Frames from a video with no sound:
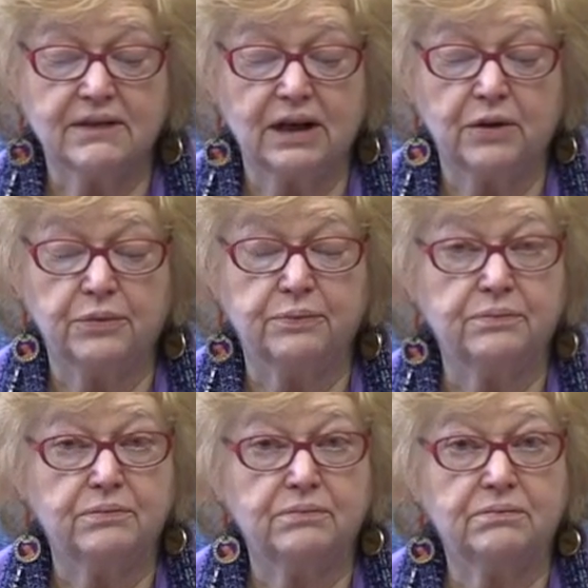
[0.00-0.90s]
uh,
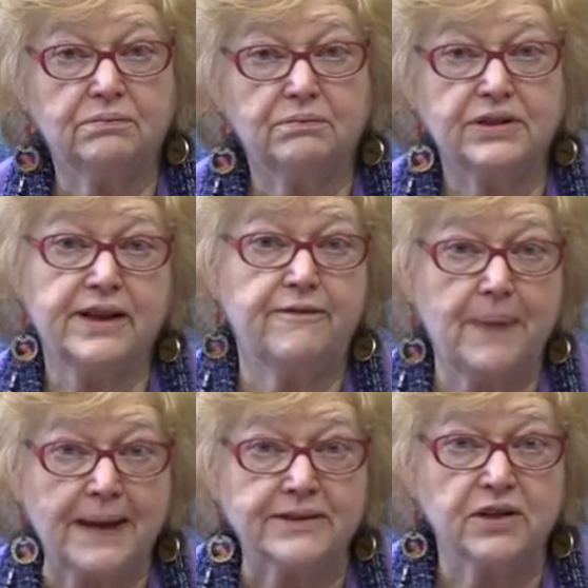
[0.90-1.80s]
Safe
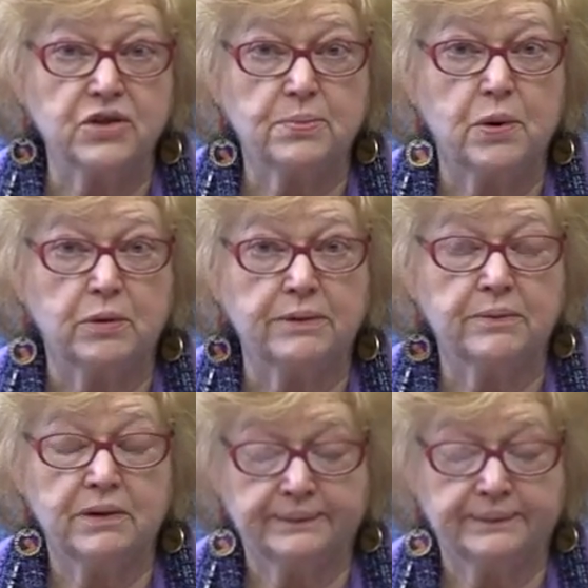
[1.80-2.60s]
Passage poem.